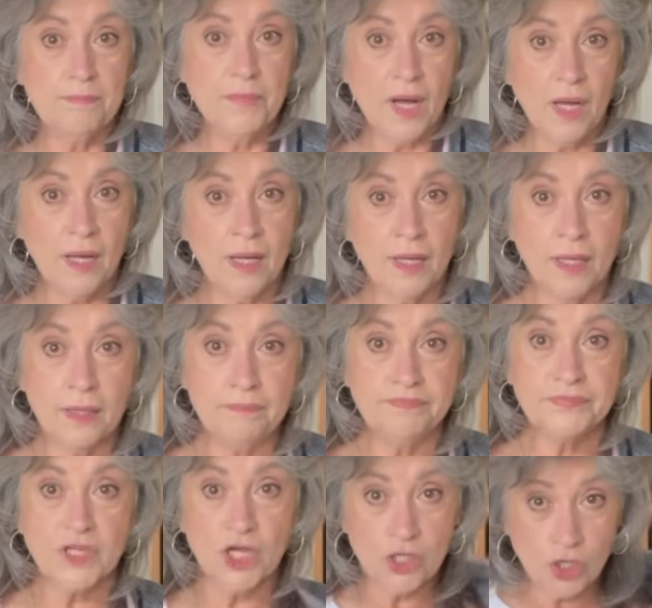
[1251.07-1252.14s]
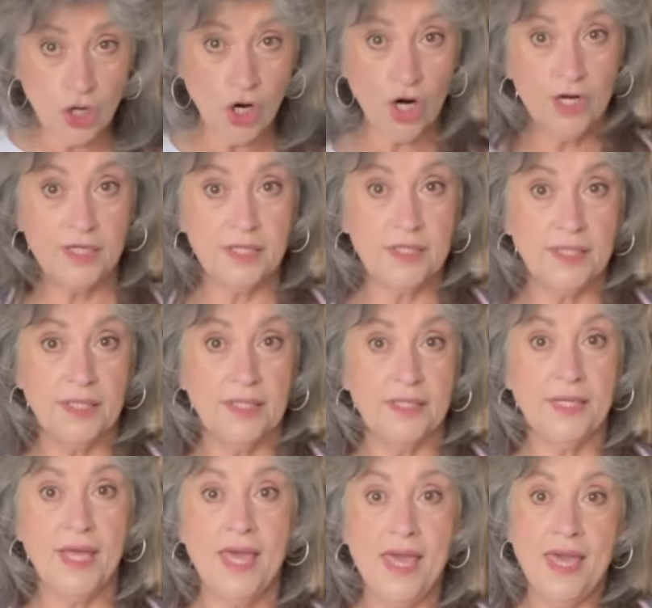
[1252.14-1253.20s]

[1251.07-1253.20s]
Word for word: um, cardigan